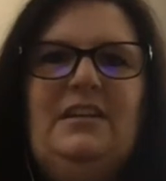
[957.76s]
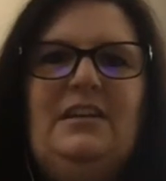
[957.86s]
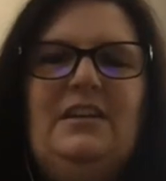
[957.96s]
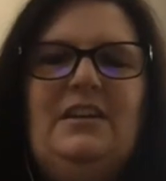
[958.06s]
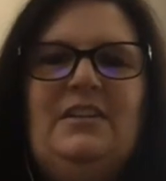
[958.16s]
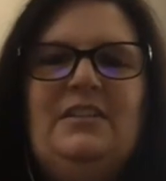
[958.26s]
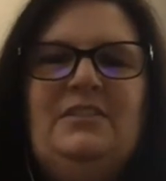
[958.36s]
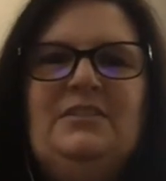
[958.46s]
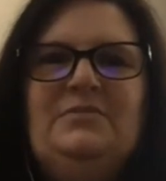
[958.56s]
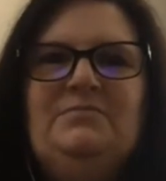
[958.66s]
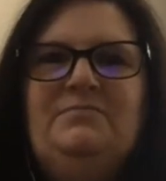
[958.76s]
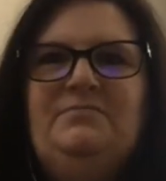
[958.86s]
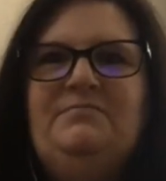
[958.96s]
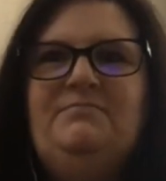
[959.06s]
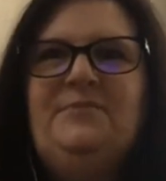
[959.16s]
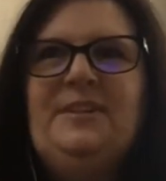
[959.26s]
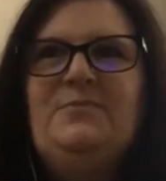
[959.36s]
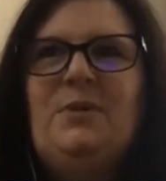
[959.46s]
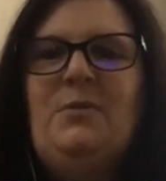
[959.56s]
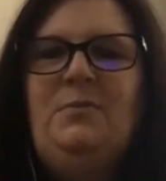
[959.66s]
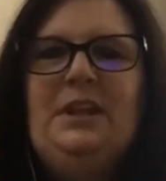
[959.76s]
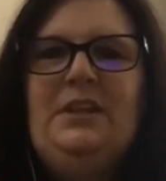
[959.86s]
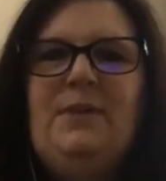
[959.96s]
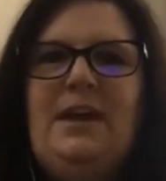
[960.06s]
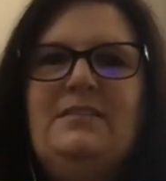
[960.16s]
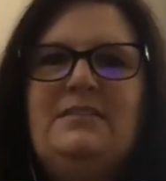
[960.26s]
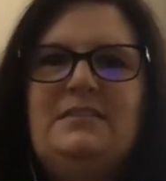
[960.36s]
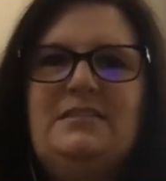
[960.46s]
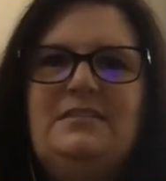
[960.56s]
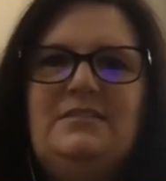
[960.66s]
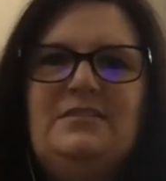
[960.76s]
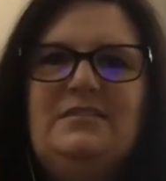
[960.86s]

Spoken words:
Um, that's probably the best way to